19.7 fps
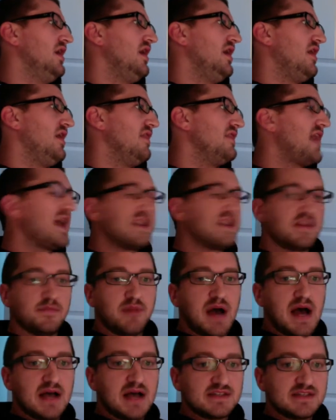That
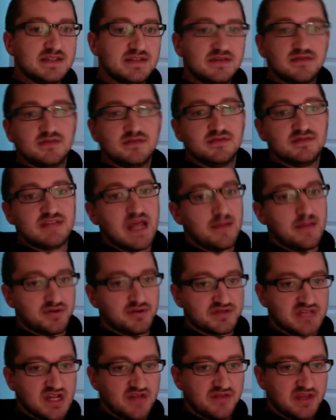deposit,
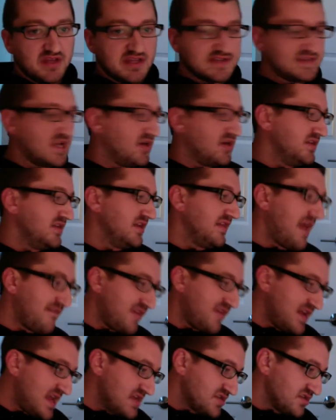10% of it gets held into that
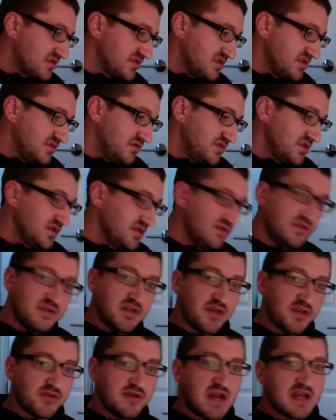financial institution,
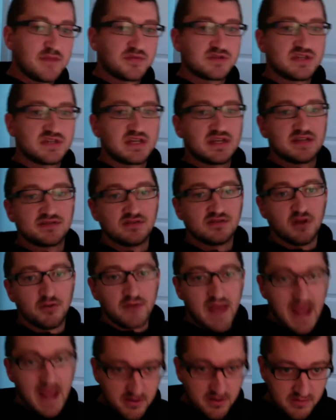the other 90% gets loaned
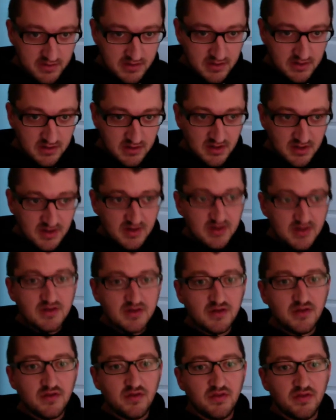out.
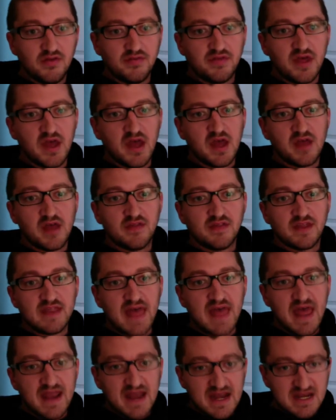Then that
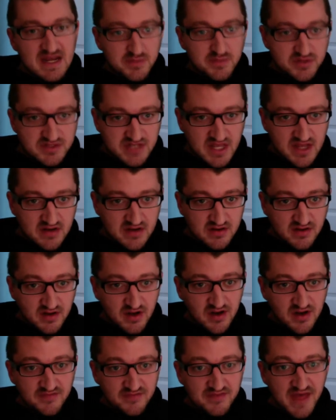90%
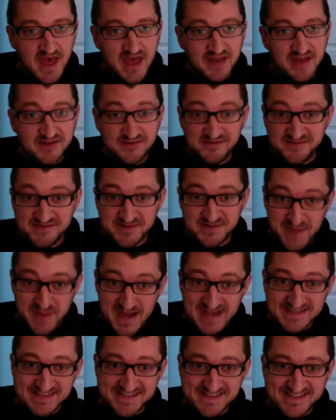of that
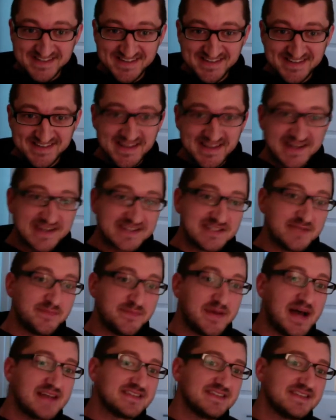deposit then gets
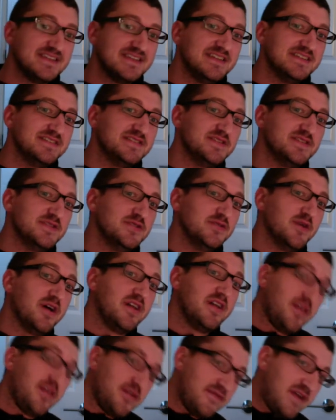deposited into
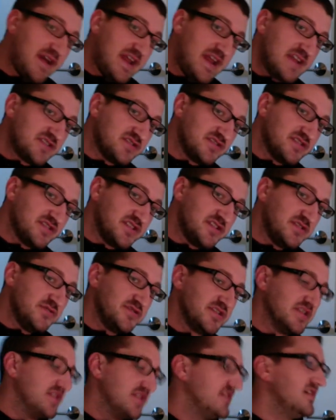another financial
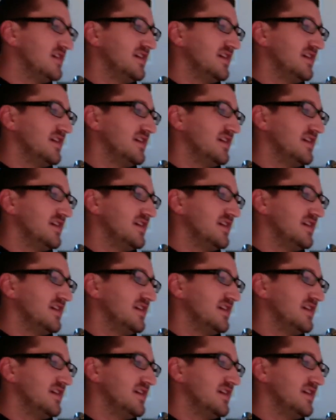institution.